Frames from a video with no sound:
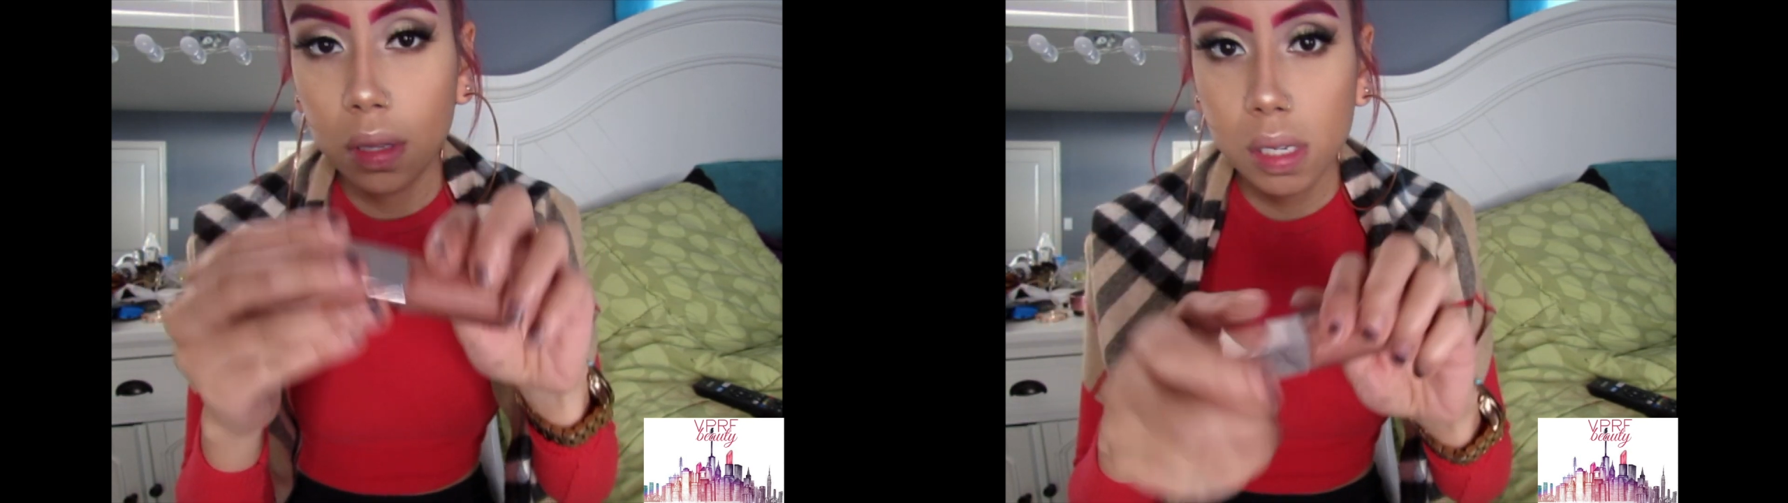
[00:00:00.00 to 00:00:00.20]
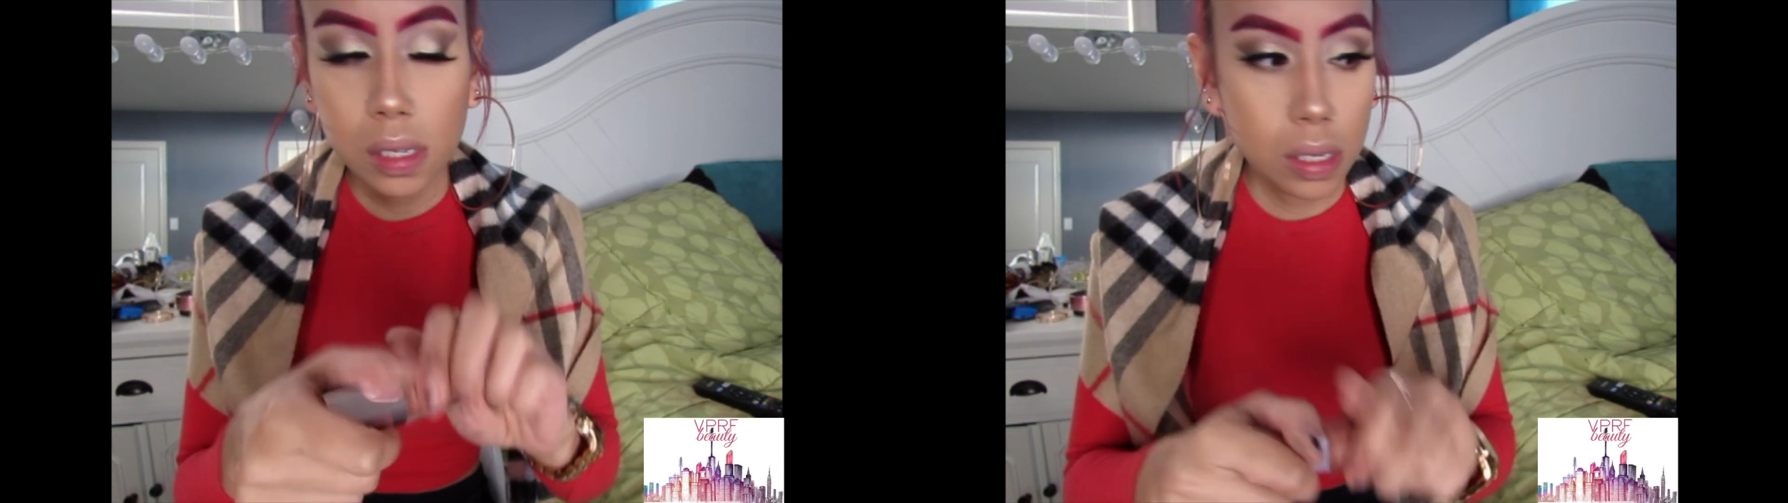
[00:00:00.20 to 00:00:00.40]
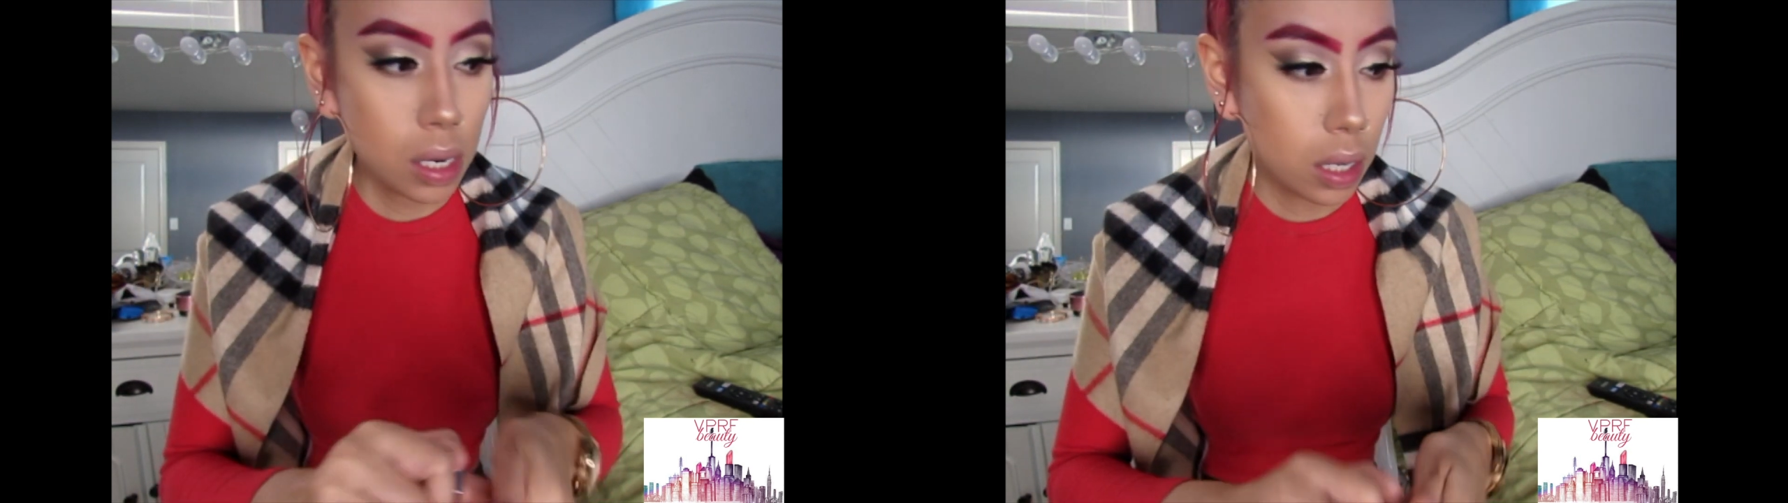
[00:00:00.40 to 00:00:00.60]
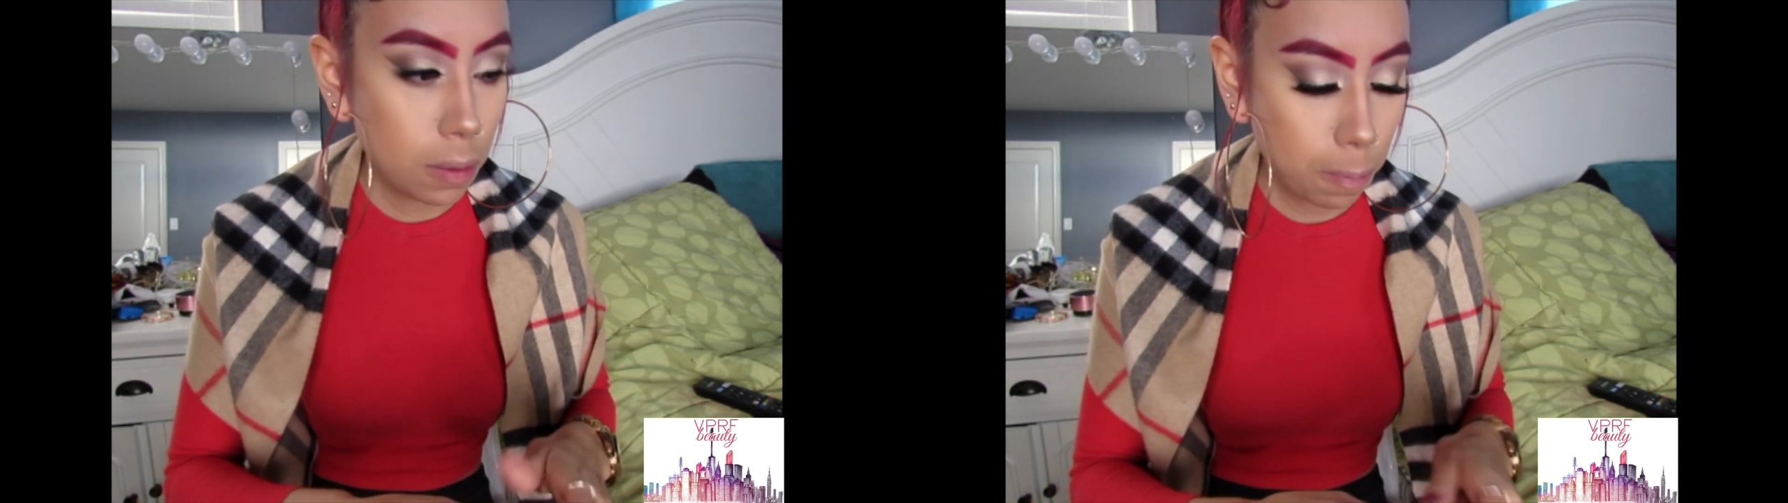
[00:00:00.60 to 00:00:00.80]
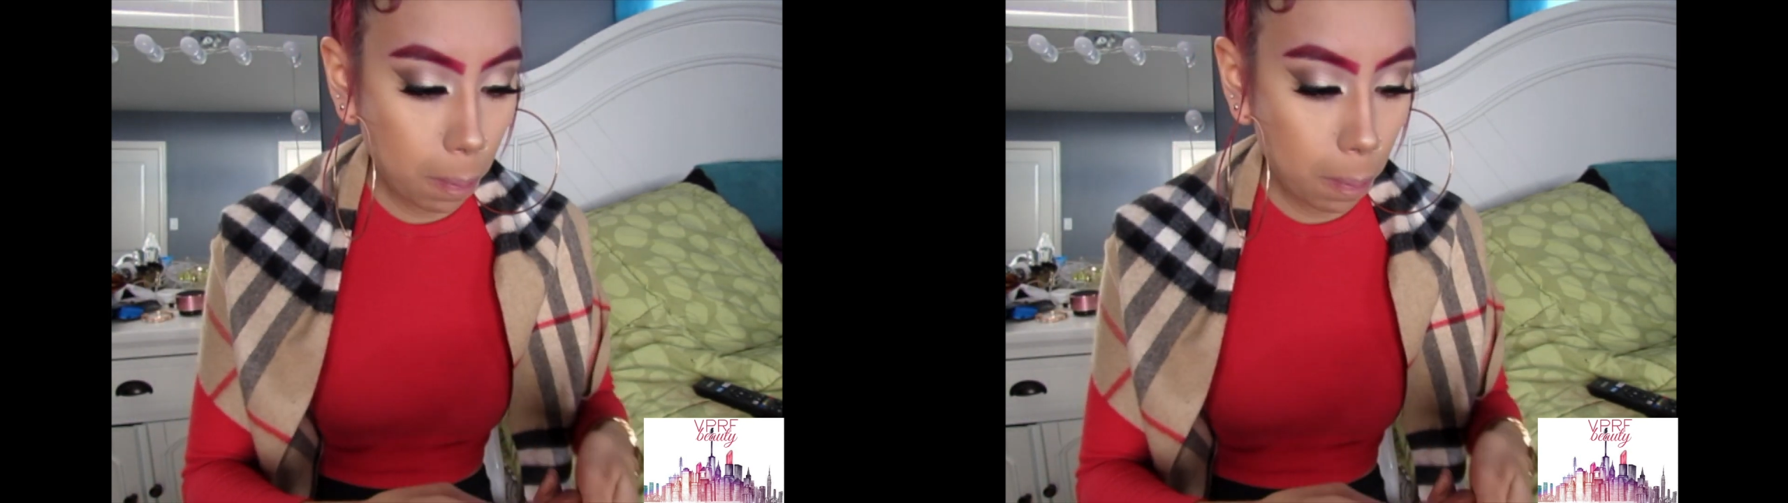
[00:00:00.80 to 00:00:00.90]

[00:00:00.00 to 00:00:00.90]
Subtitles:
this is the color.